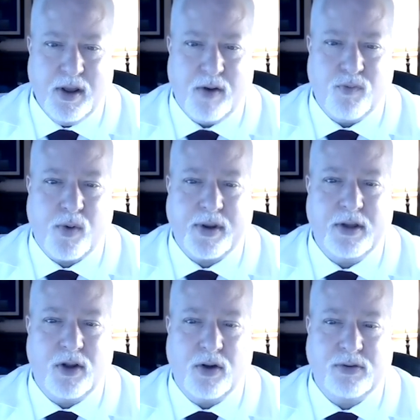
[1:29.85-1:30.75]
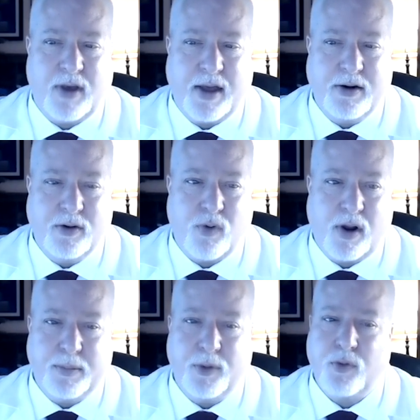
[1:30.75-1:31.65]
of working alongside an
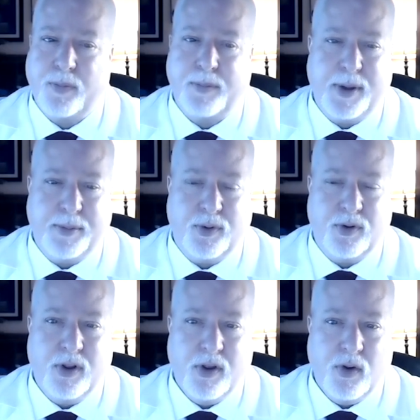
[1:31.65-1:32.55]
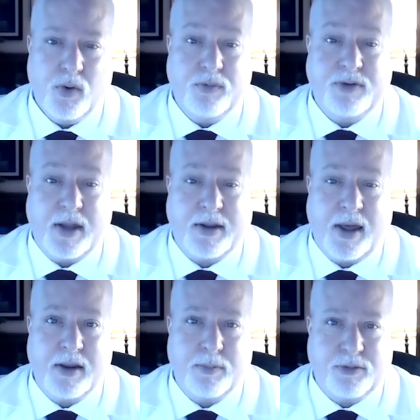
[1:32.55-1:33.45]
incredible group of people who have
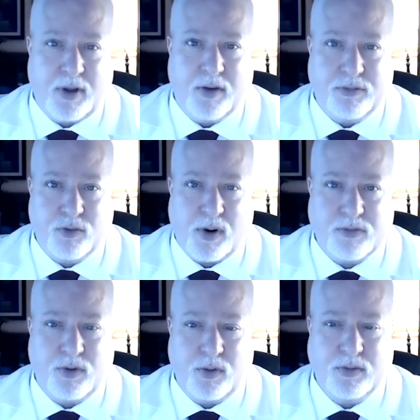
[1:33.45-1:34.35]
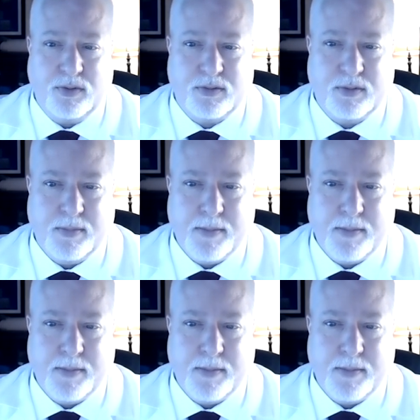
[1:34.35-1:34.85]
dedicated themselves to our students.